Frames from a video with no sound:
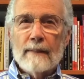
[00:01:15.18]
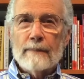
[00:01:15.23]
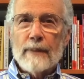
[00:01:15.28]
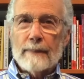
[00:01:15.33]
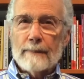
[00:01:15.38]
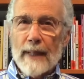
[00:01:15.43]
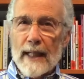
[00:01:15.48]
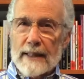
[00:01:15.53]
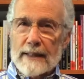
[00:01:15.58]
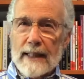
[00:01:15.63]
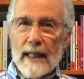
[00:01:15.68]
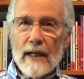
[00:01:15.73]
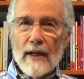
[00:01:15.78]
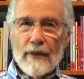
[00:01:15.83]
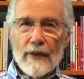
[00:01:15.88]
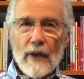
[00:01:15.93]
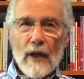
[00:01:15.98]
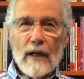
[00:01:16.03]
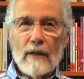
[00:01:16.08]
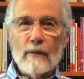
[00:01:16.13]
But
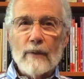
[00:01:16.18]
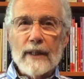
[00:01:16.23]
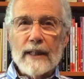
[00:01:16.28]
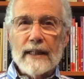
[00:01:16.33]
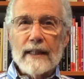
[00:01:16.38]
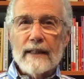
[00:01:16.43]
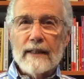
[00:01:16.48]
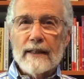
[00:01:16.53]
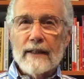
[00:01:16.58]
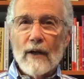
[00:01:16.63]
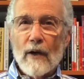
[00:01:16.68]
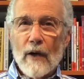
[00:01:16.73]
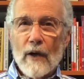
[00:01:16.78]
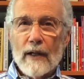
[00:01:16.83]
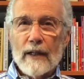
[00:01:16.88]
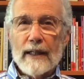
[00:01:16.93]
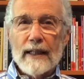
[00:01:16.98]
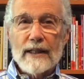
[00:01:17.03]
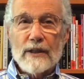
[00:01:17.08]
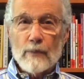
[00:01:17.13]
Pascal thought we needed the
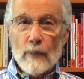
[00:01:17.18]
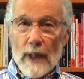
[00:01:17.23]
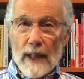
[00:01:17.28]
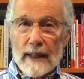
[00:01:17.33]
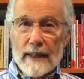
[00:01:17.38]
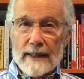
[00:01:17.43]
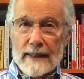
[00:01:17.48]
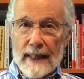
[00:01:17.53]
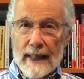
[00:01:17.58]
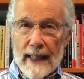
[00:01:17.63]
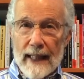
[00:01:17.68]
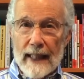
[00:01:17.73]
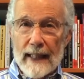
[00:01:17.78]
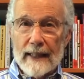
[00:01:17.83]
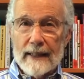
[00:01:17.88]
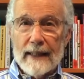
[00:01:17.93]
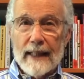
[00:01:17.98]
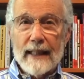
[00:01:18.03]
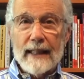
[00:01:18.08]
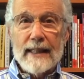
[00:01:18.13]
heart as well as the
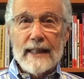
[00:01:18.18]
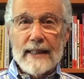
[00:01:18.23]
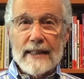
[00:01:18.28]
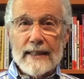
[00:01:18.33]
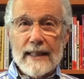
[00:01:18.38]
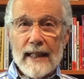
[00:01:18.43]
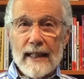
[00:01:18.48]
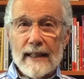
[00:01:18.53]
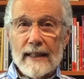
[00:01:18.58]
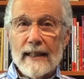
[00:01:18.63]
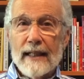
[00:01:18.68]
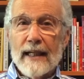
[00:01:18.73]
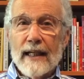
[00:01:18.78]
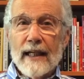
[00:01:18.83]
head, and he said,